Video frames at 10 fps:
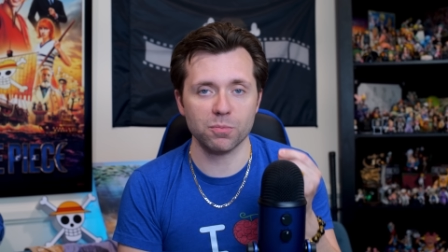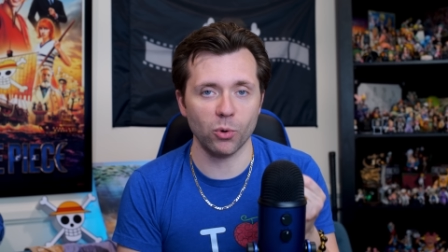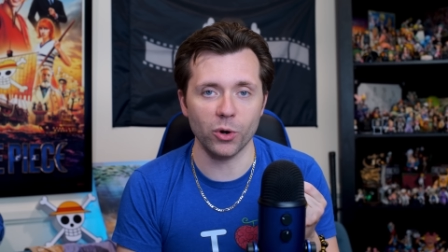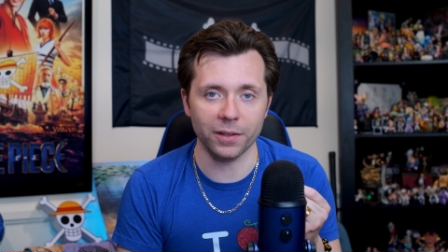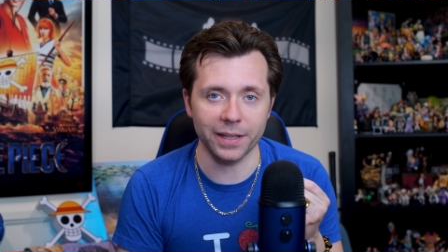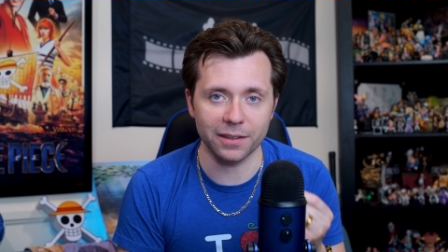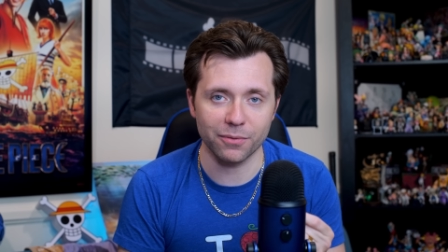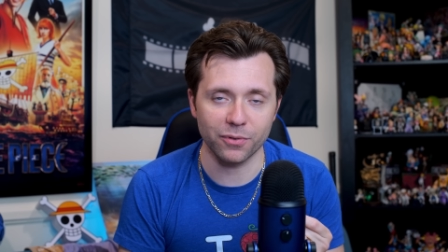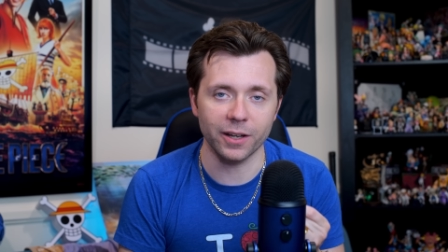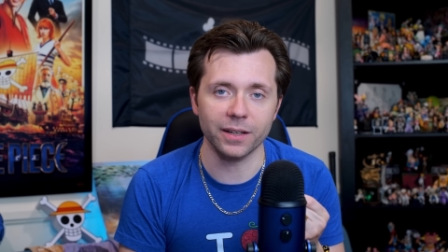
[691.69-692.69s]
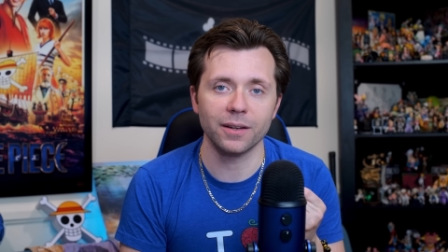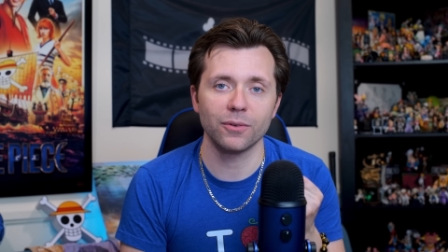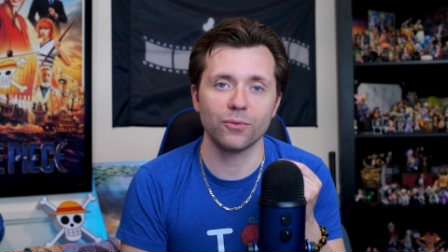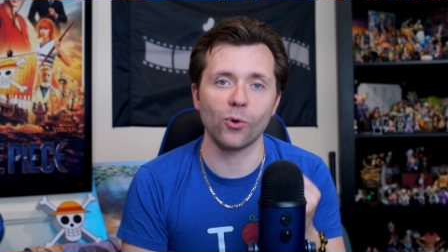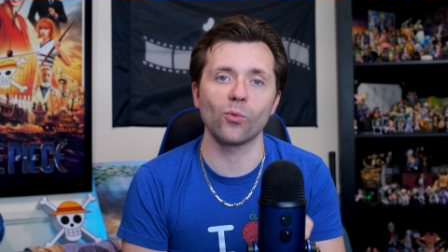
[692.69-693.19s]
spoiling the fun
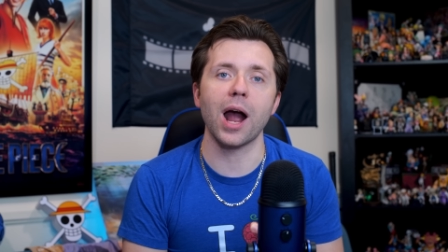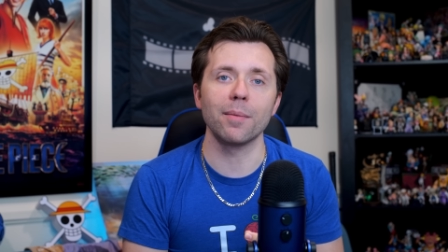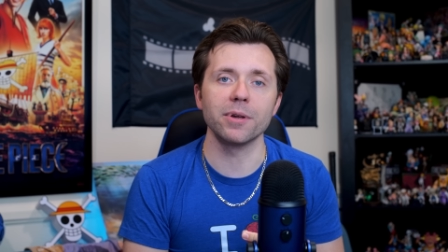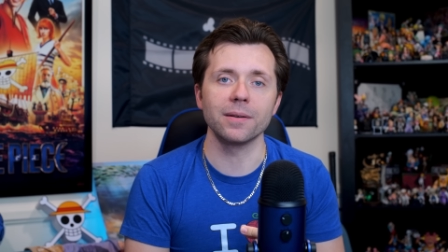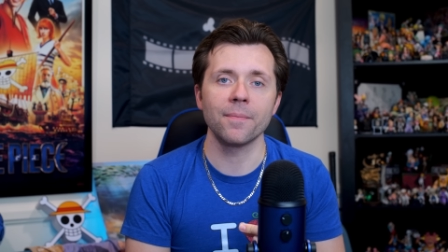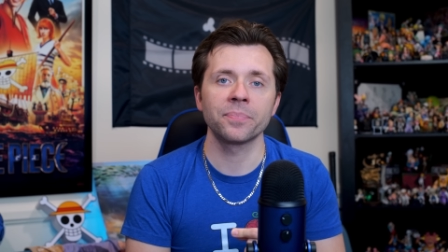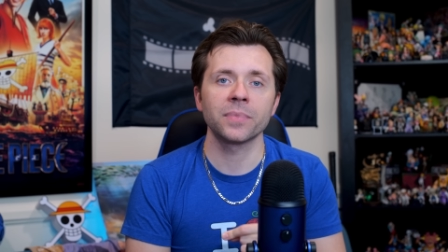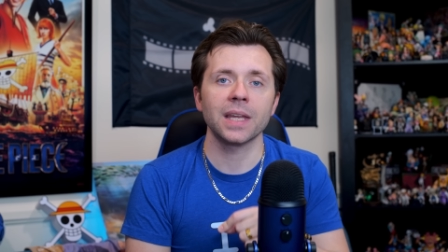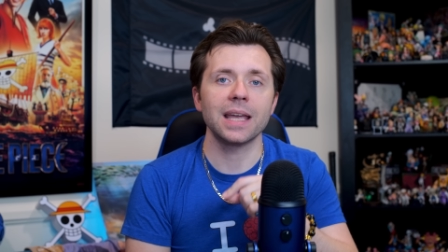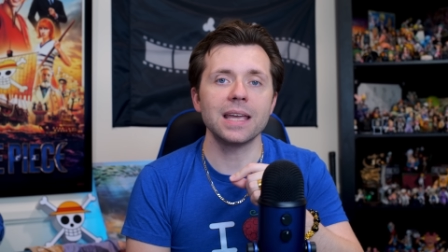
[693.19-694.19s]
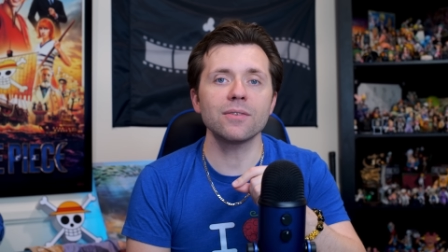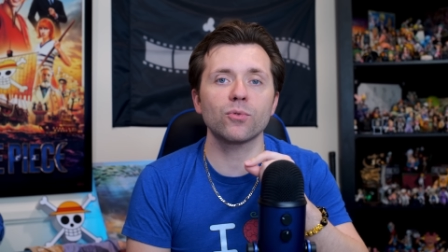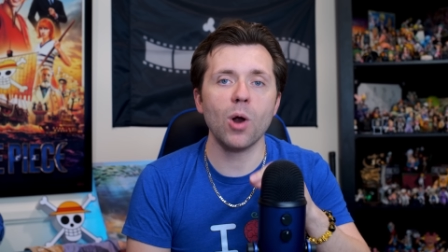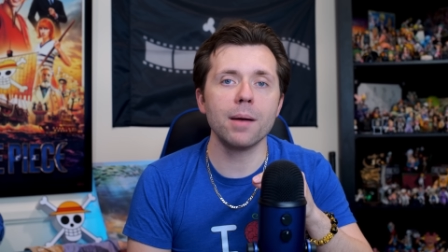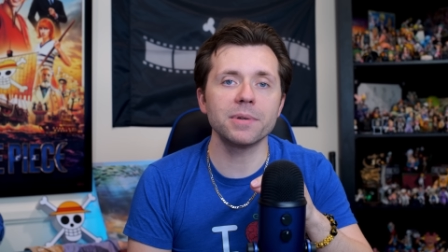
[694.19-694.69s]
for Robin. If
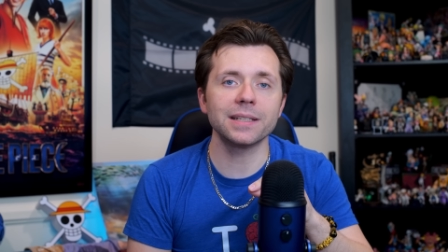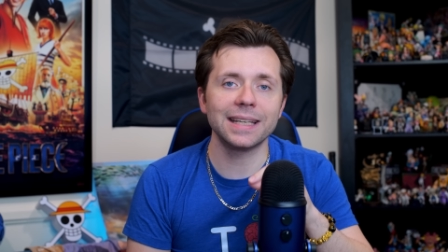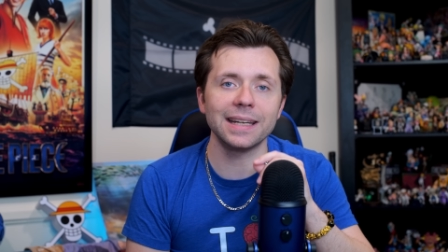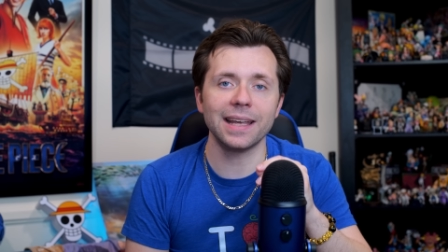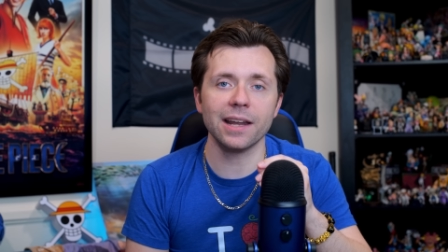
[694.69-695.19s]
Robin can